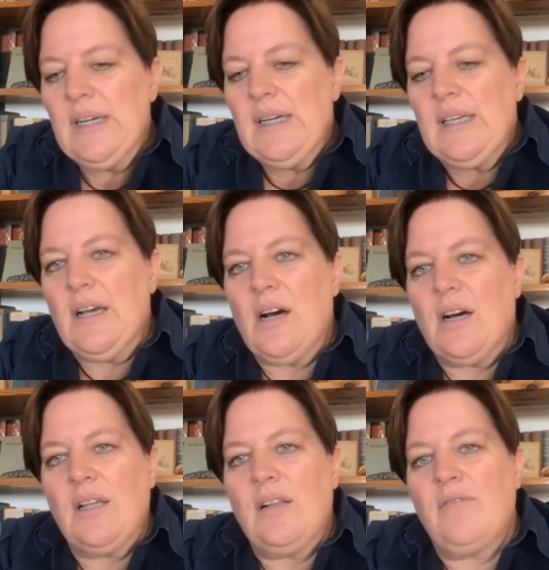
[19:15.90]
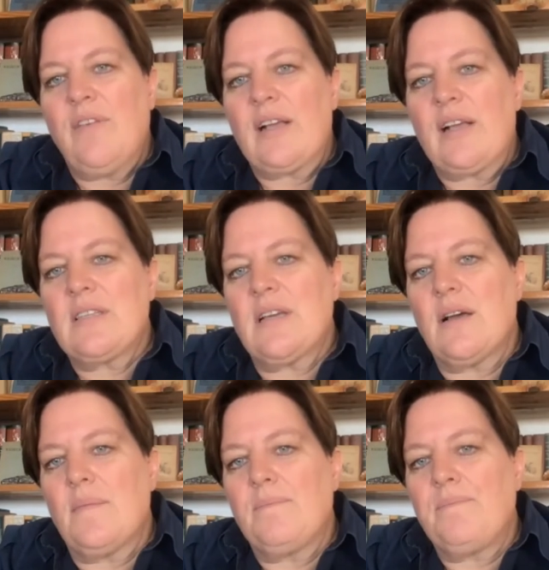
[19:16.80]
yeah, in fact,
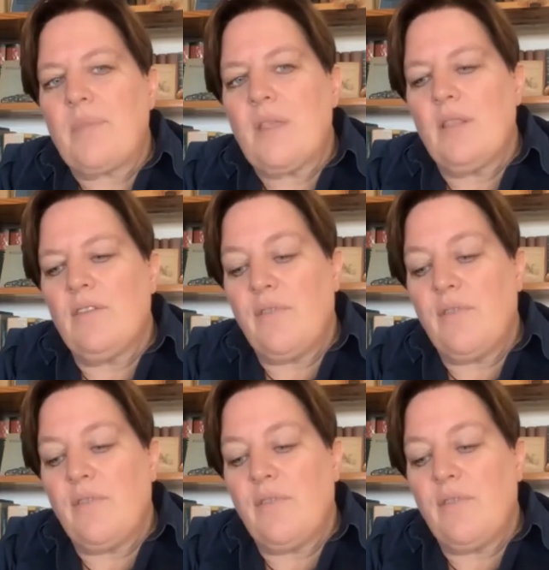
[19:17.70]
the